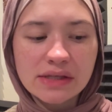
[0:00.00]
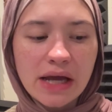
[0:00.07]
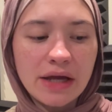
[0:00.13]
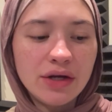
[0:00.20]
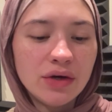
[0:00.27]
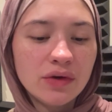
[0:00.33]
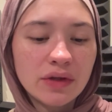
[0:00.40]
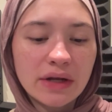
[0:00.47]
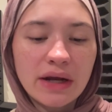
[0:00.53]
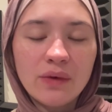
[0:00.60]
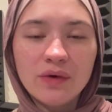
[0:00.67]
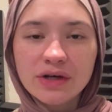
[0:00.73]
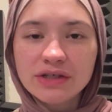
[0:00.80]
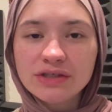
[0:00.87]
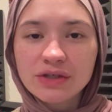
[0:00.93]
I know that I
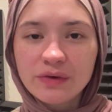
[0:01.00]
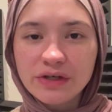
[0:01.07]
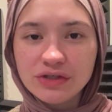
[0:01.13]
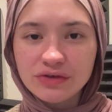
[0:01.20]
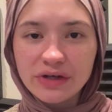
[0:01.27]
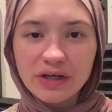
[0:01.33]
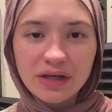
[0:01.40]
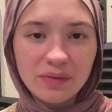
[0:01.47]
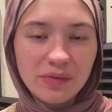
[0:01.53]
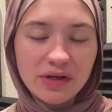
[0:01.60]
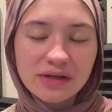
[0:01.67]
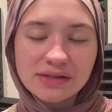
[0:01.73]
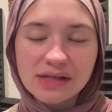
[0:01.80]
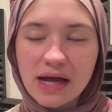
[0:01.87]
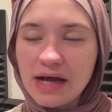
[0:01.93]
wanted to quit drinking
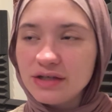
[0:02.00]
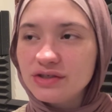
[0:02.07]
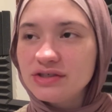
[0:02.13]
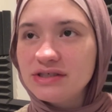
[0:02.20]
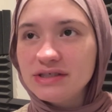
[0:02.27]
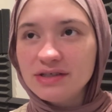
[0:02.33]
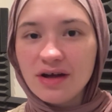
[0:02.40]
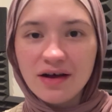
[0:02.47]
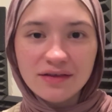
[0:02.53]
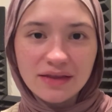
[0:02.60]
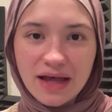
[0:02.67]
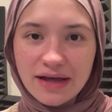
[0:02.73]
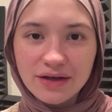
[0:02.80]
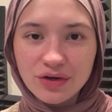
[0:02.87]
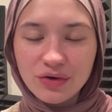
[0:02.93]
because I just did not
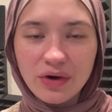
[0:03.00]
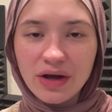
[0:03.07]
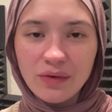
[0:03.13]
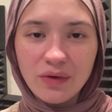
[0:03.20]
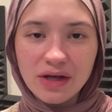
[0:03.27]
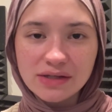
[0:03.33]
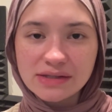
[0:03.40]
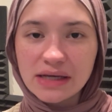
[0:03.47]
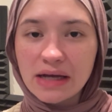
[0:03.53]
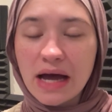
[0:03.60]
like who I was. Like,